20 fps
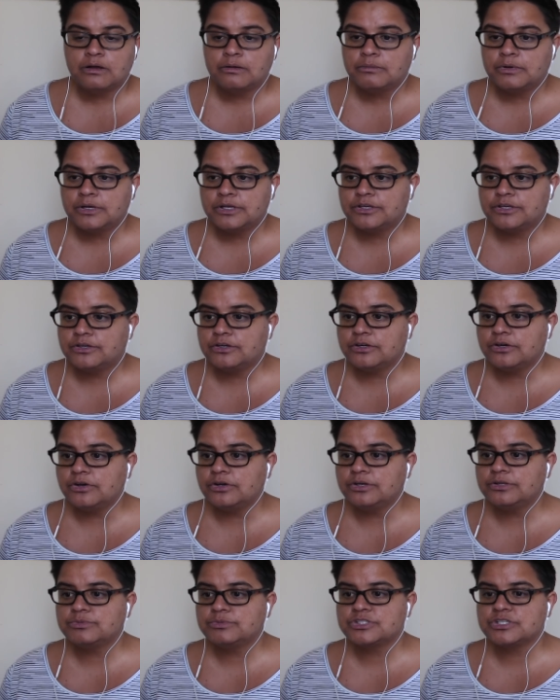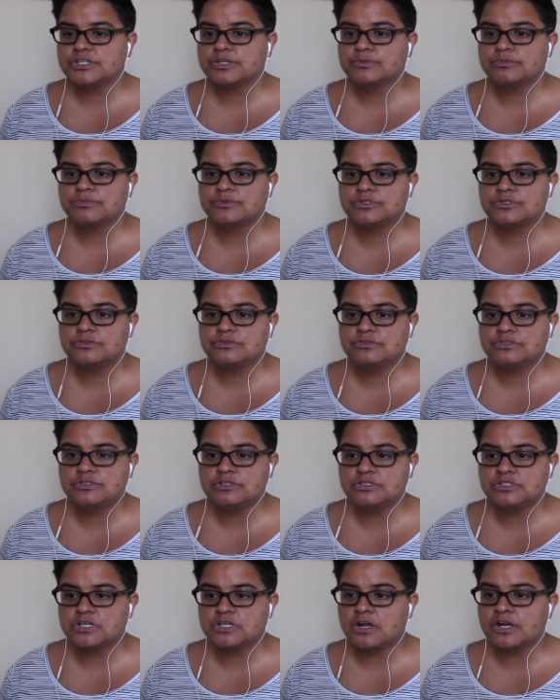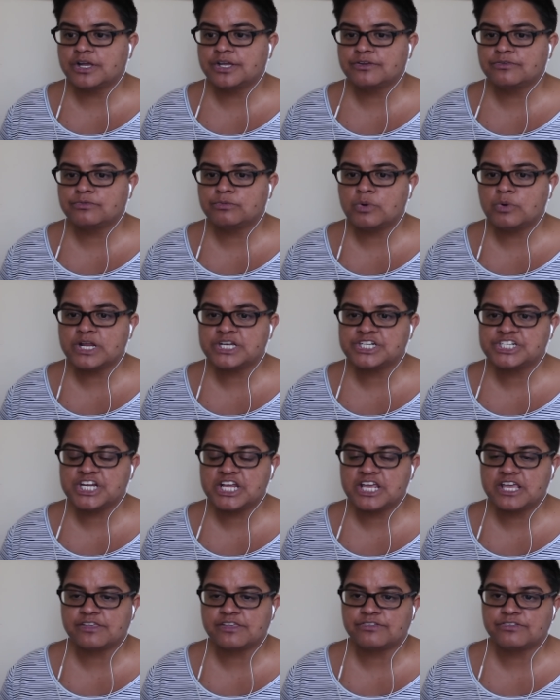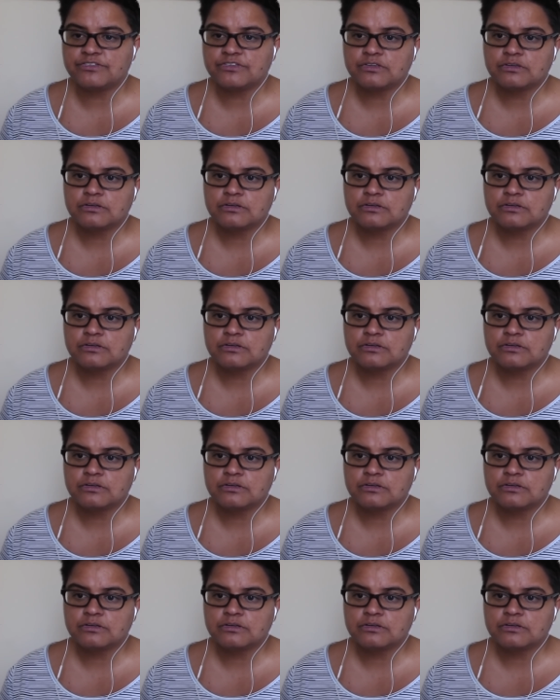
My god, it was like the Duncan of Witches.